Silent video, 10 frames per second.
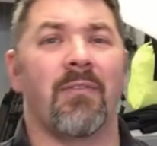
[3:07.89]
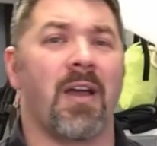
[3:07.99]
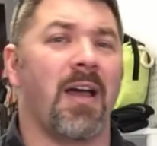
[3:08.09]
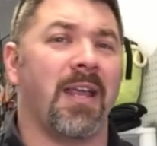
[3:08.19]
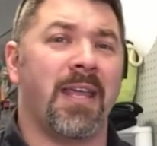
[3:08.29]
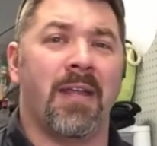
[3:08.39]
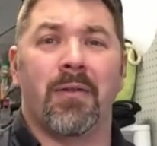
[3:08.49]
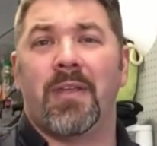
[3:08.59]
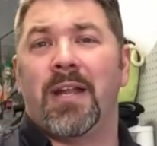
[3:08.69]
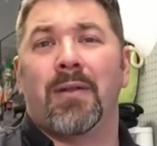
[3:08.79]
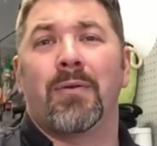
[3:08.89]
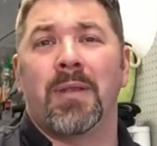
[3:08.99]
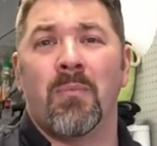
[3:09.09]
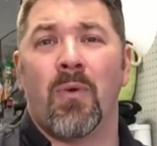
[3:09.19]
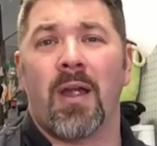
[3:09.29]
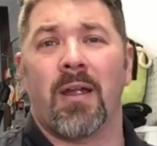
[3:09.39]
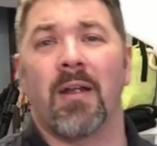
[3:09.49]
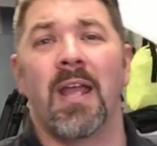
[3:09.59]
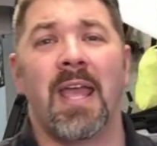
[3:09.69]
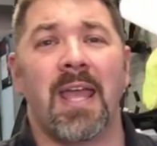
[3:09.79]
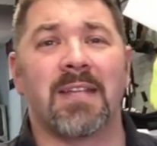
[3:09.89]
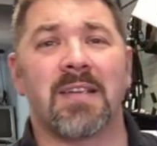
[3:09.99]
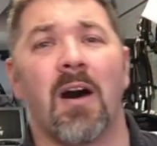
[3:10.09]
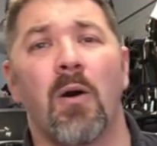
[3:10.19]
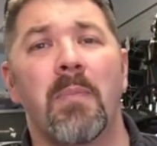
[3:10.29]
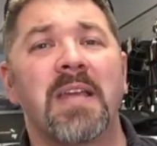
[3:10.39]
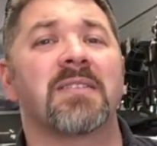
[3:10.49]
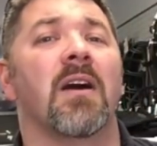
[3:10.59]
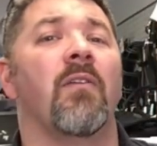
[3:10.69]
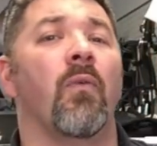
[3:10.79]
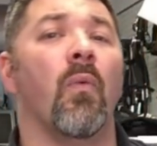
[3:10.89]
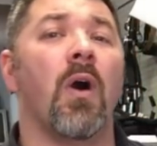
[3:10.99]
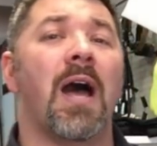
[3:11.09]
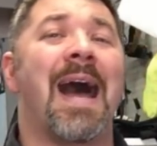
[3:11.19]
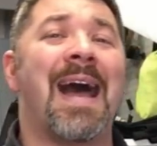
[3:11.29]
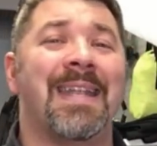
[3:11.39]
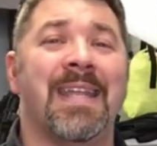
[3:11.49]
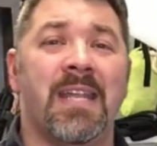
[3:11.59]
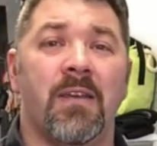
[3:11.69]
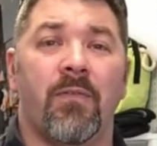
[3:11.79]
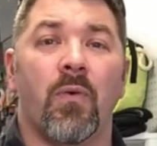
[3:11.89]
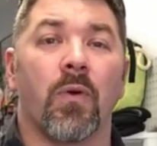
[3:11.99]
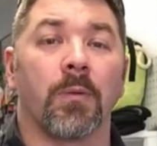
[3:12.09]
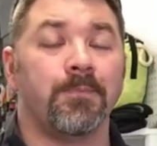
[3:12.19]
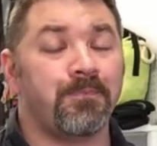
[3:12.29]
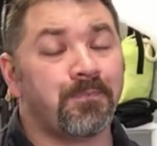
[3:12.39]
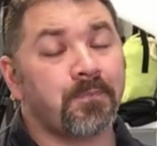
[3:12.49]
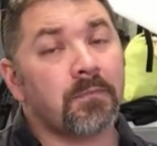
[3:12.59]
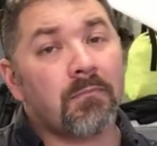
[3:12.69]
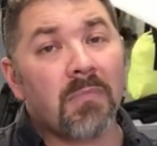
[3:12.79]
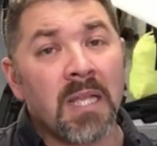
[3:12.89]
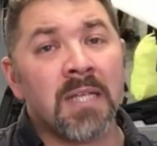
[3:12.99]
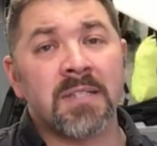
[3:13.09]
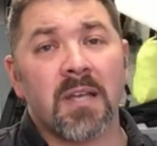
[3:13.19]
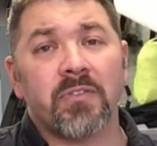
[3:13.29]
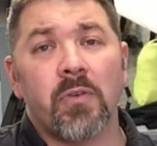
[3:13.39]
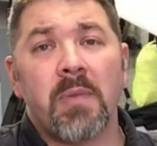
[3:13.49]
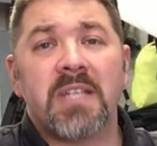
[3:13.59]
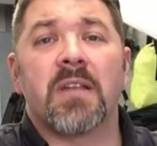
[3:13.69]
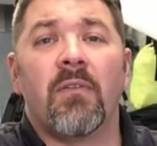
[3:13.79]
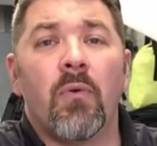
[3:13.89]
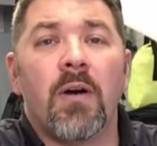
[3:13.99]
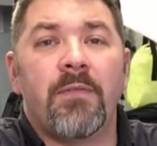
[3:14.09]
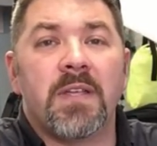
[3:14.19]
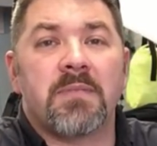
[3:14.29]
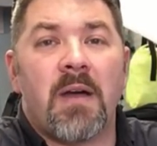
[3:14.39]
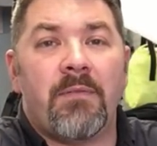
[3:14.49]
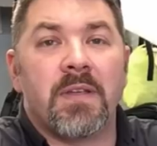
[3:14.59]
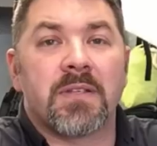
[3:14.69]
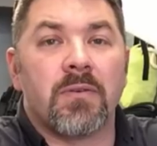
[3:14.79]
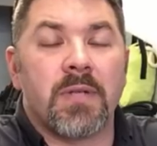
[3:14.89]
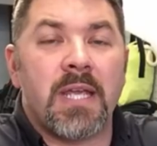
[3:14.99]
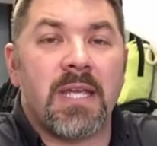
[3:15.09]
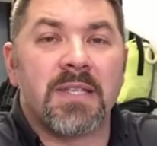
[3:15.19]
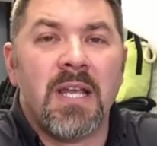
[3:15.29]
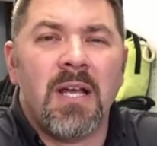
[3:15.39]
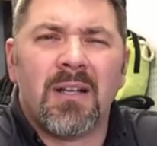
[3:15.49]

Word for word: I've got gear that I don't even wear. It's all based off what I need it for. And it's also based off what fits my physical needs.